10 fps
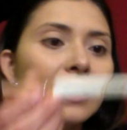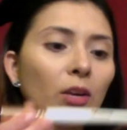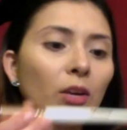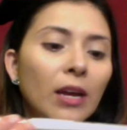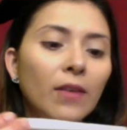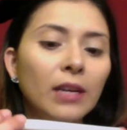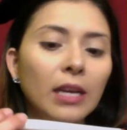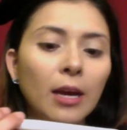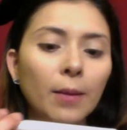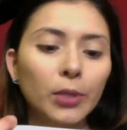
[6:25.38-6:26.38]
don't have any
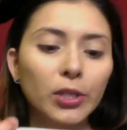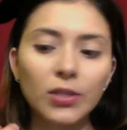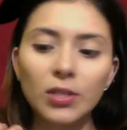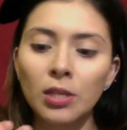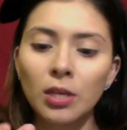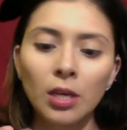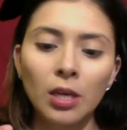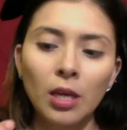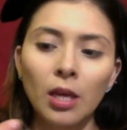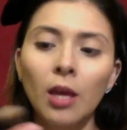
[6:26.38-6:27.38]
numbers,
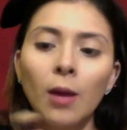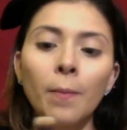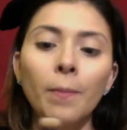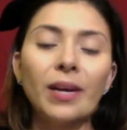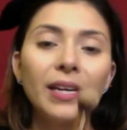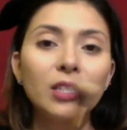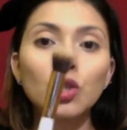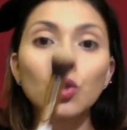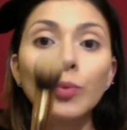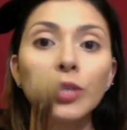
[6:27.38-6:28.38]
but it's
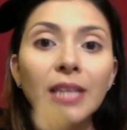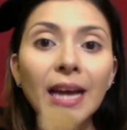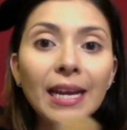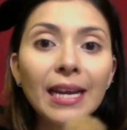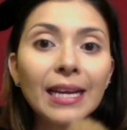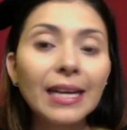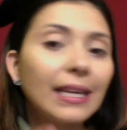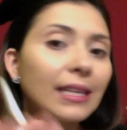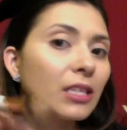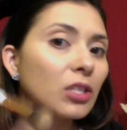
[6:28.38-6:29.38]
super tiny, and I
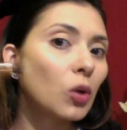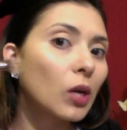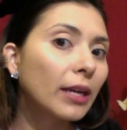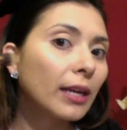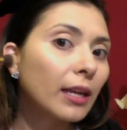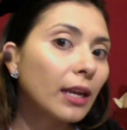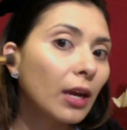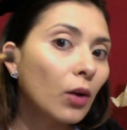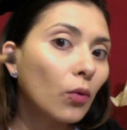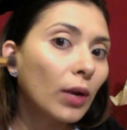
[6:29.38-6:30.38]
like this so I can
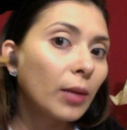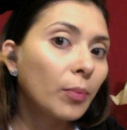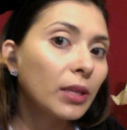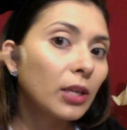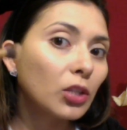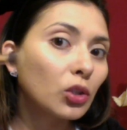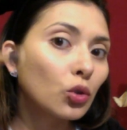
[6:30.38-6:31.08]
get right up in there.